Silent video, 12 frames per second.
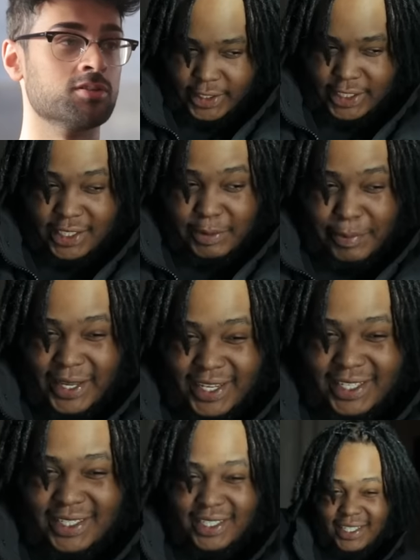Just
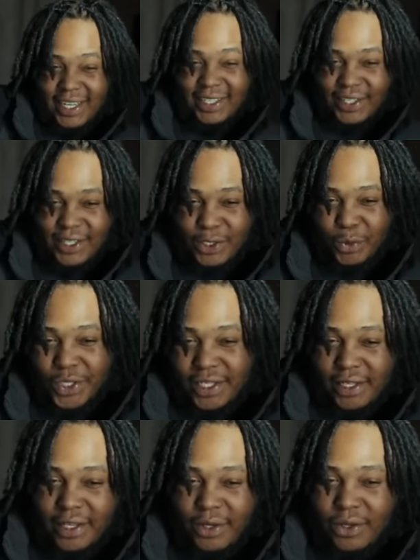making shit that niggas want to
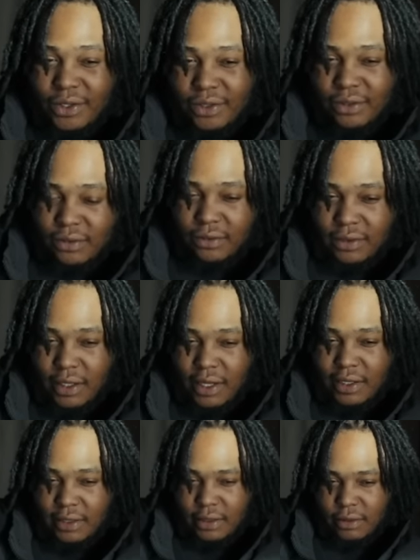get on, mm.
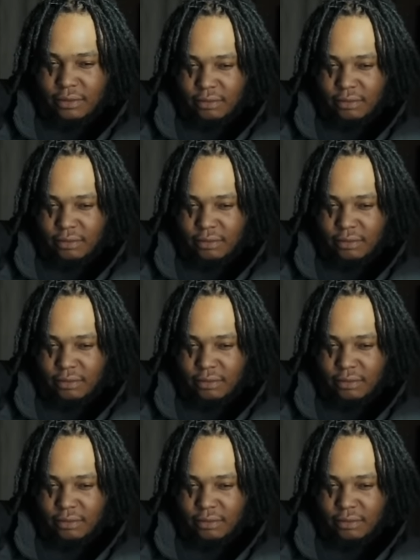like.